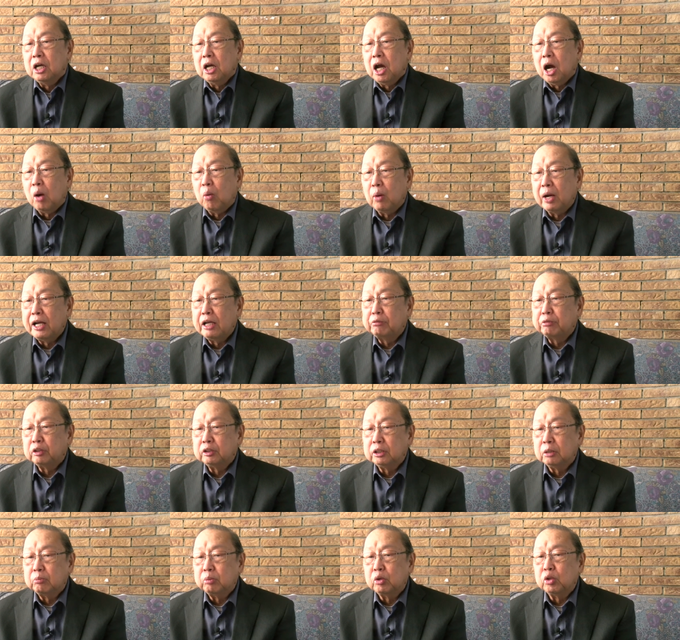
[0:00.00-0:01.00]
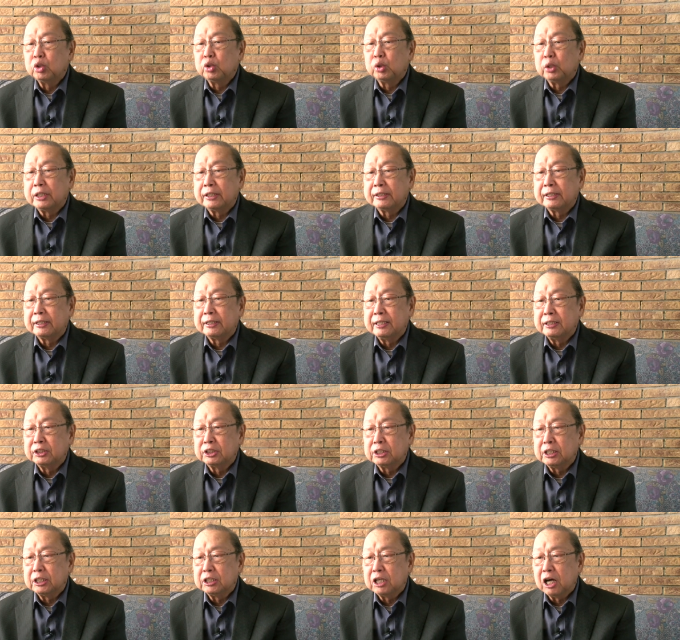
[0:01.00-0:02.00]
away from the bourgeois
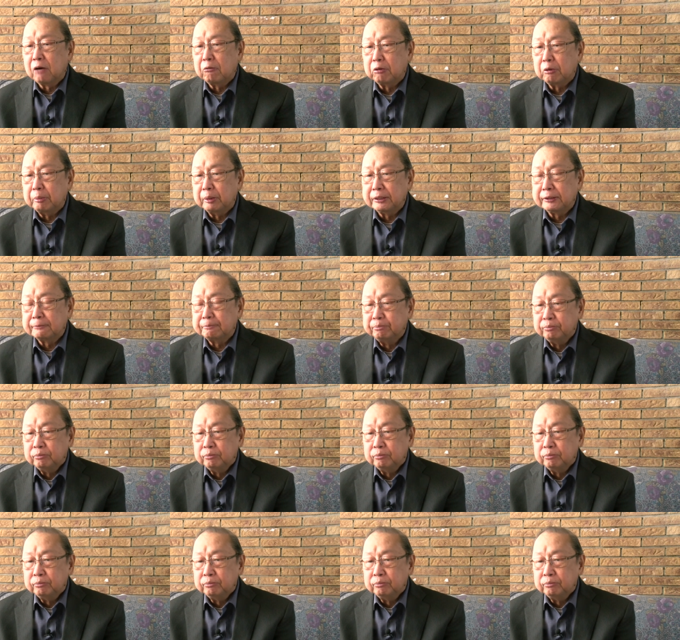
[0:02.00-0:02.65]
Kerensky government.